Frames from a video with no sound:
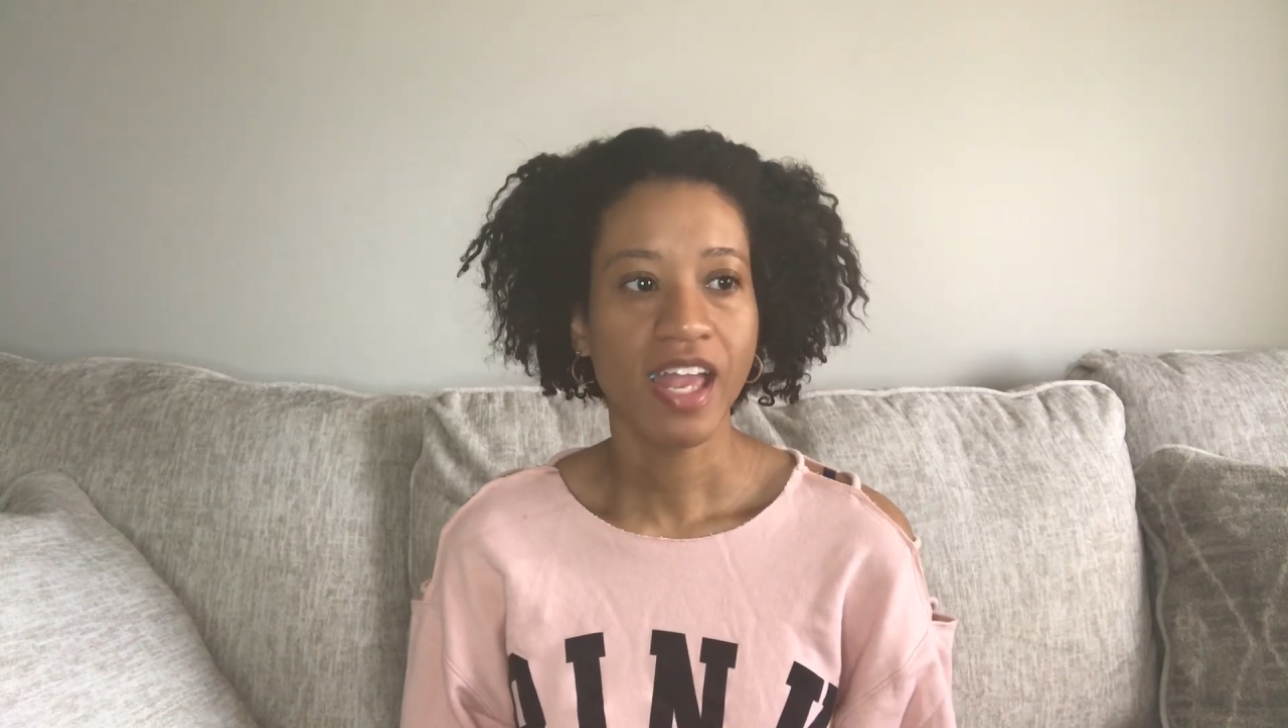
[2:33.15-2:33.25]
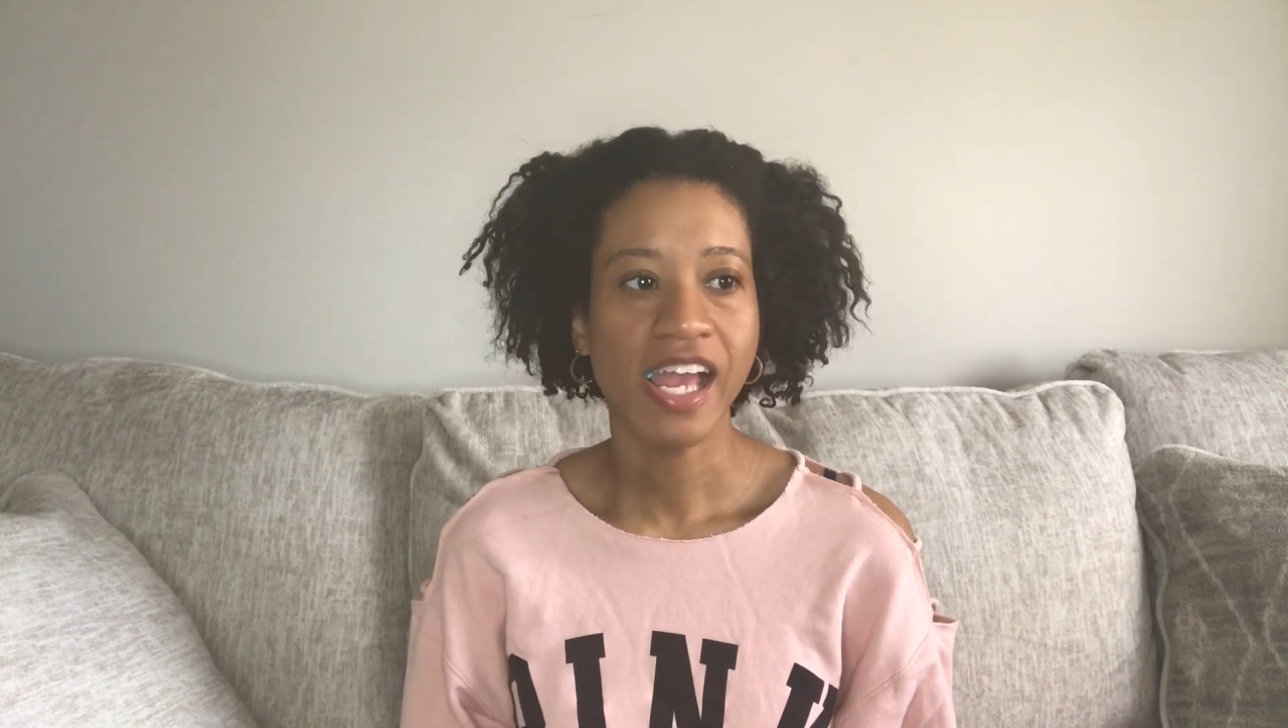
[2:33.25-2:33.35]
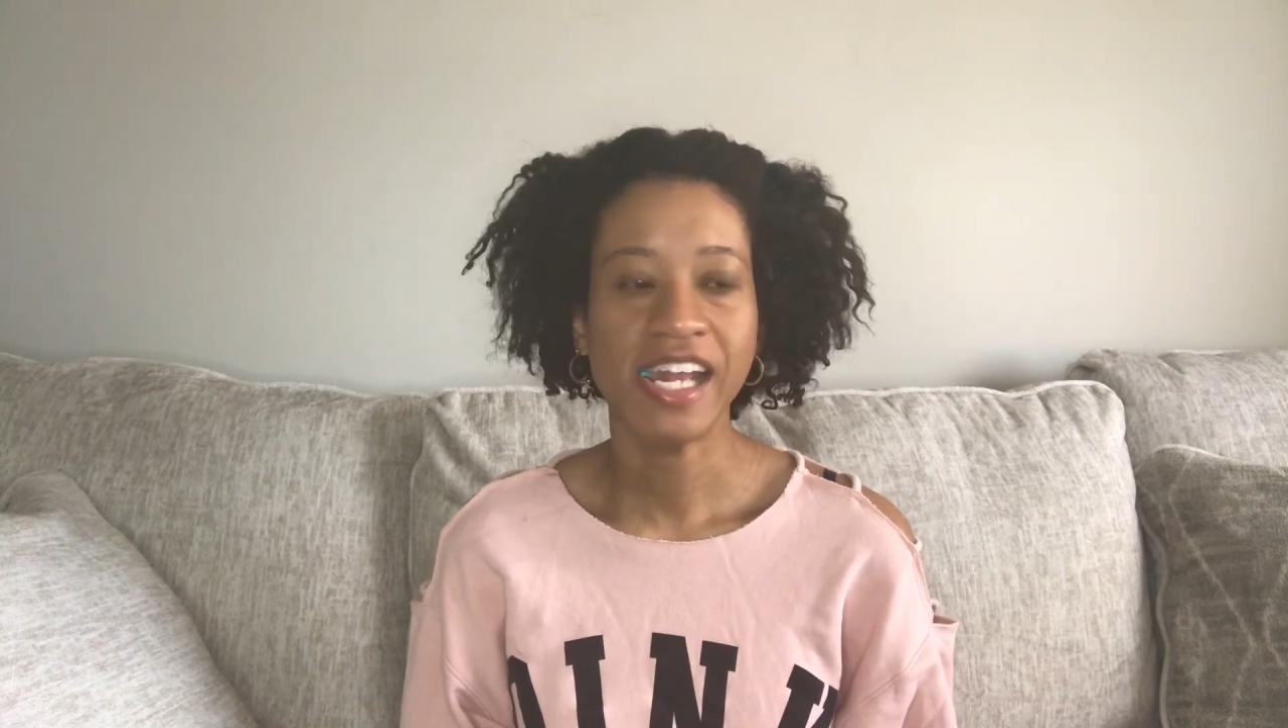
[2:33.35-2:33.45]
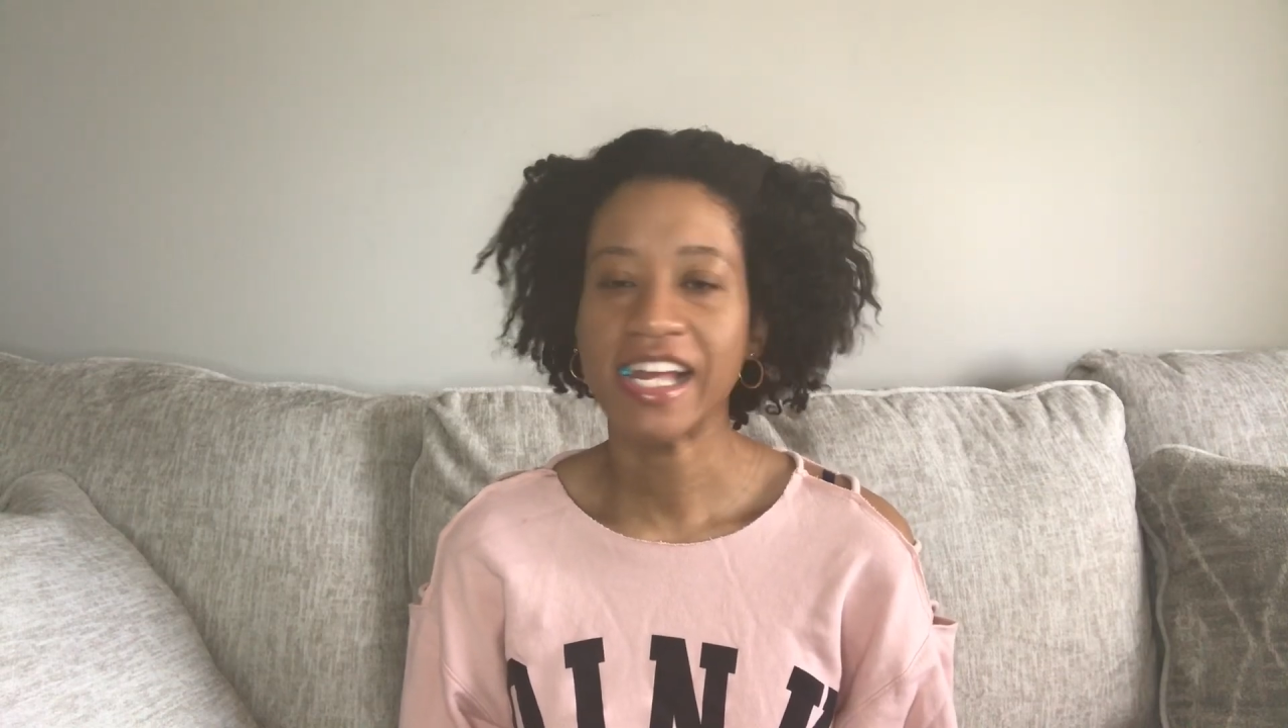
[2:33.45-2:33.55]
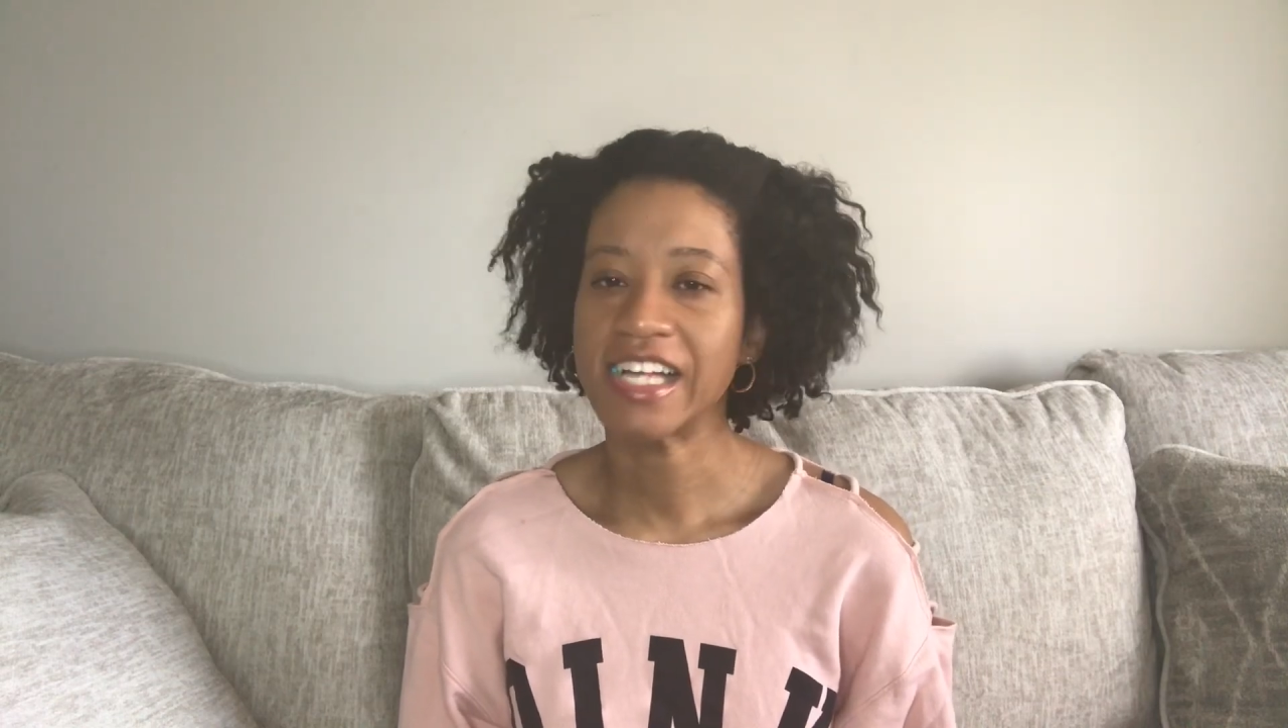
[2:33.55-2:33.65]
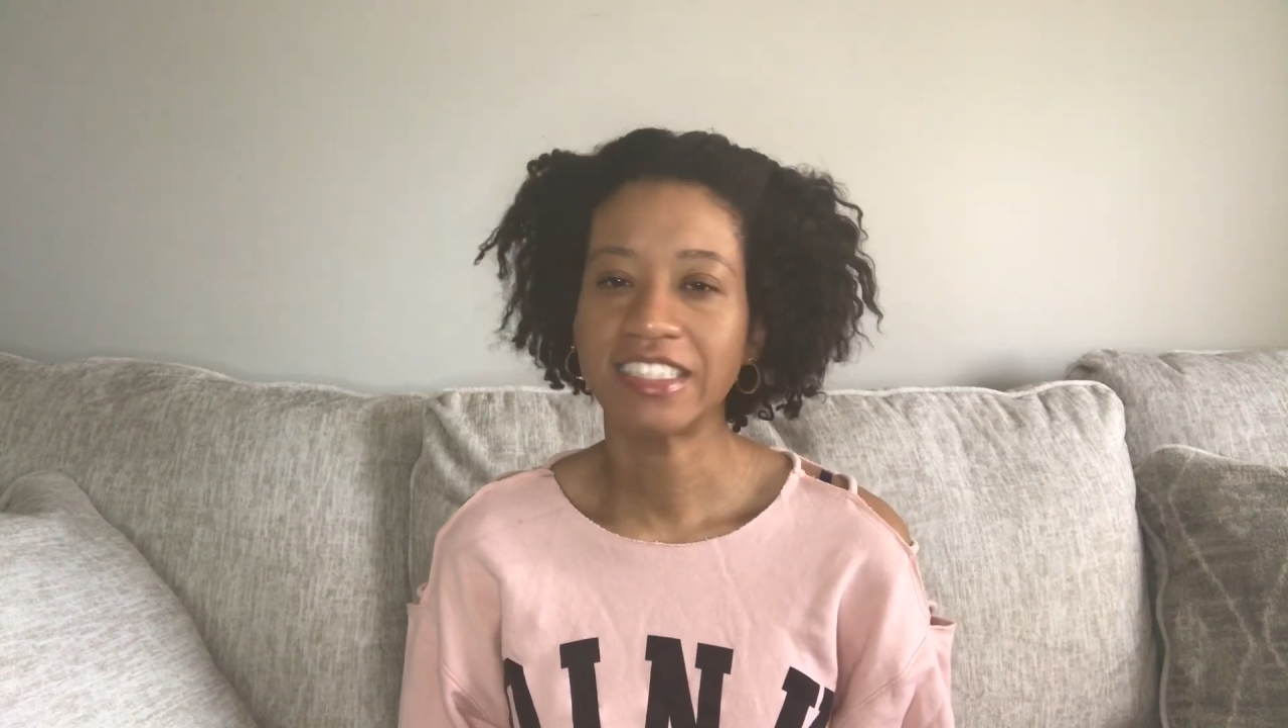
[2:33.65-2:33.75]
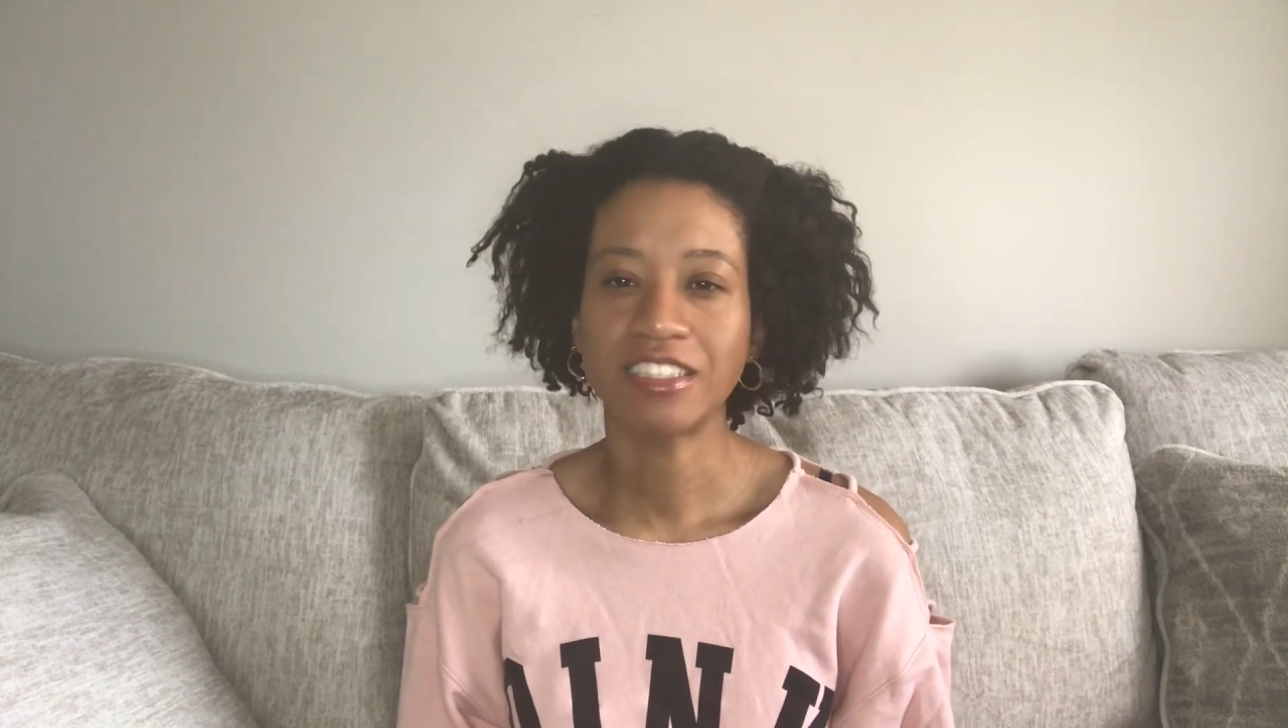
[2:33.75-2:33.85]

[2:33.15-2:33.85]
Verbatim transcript: and like I just